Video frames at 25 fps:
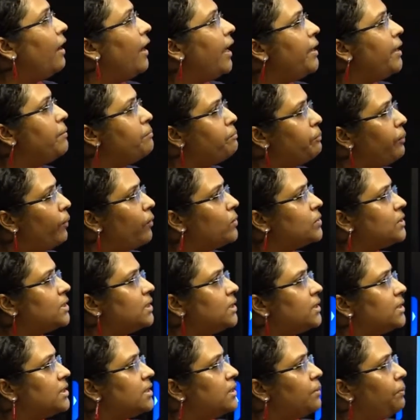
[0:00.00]

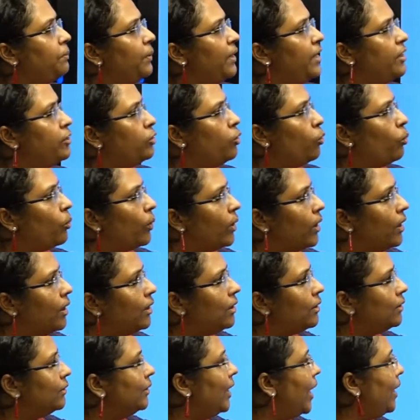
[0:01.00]
imposes discipline to
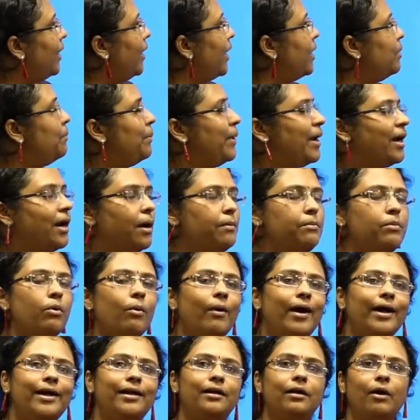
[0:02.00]
work that can become
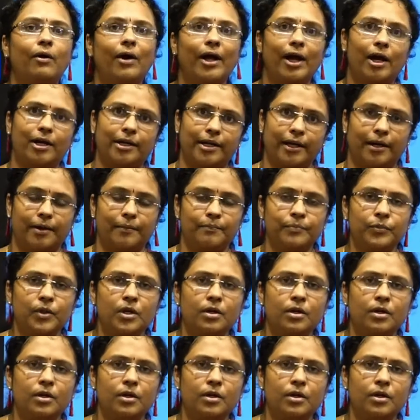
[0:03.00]
quite chaotic.